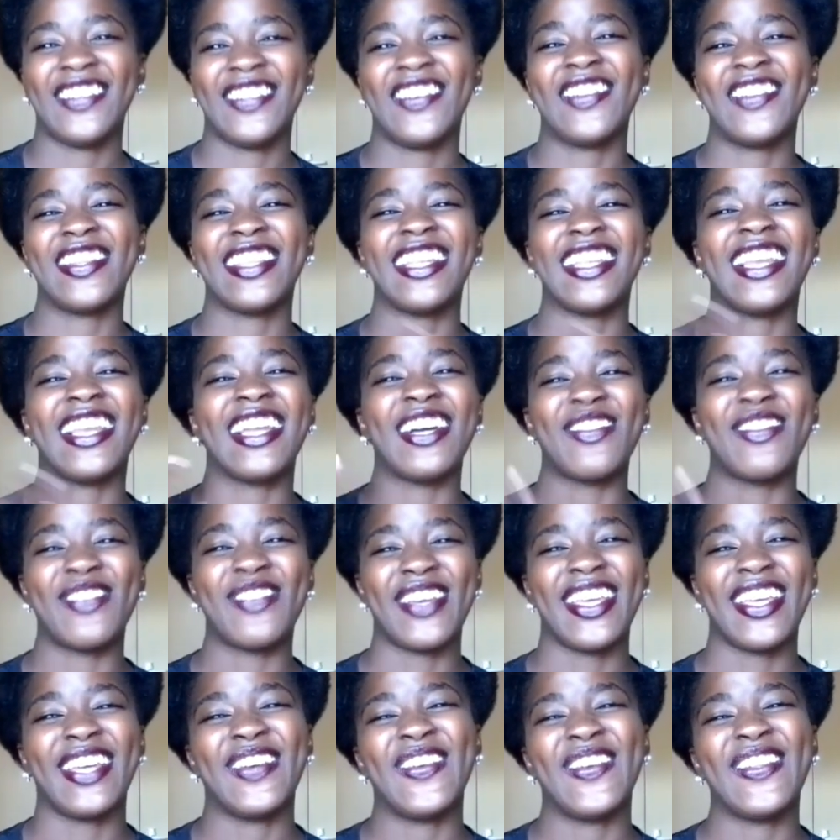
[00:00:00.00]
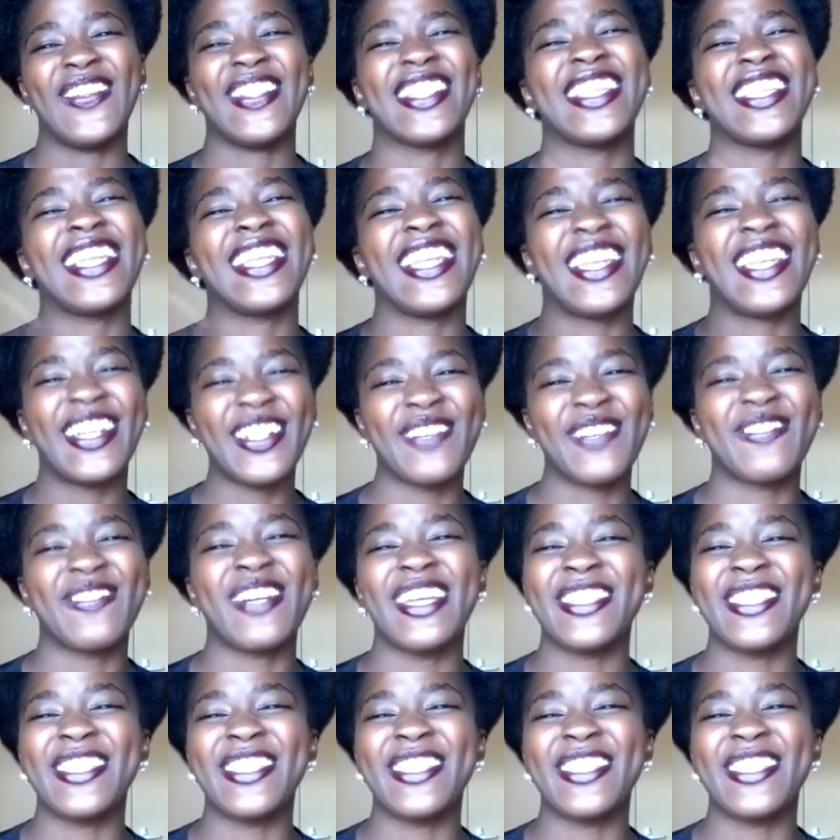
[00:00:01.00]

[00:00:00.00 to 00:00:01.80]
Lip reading: All the love, eh? All the love.